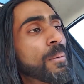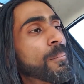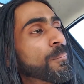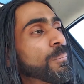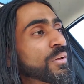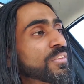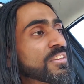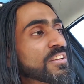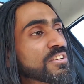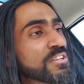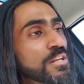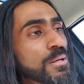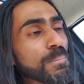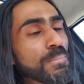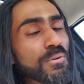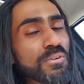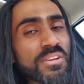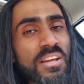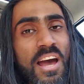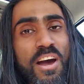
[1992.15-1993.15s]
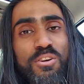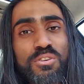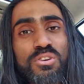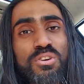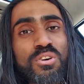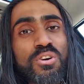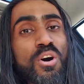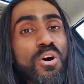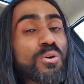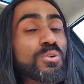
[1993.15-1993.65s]
But the deeper down
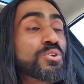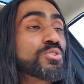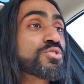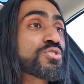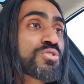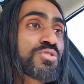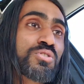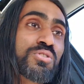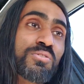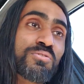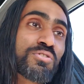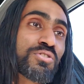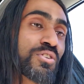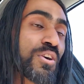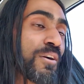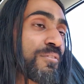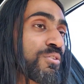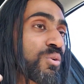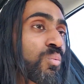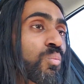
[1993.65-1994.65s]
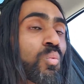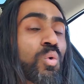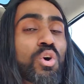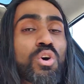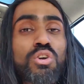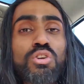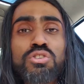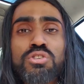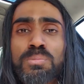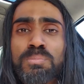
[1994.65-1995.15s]
you go, you just discover
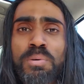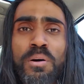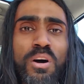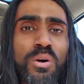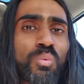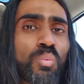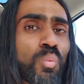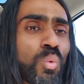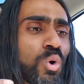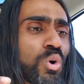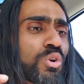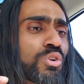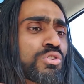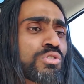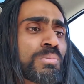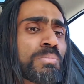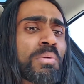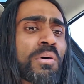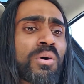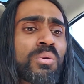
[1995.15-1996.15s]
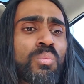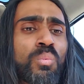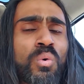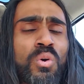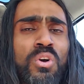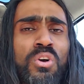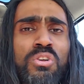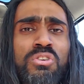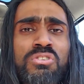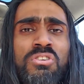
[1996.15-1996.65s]
worlds upon worlds upon
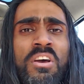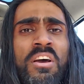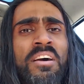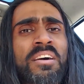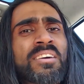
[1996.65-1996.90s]
worlds.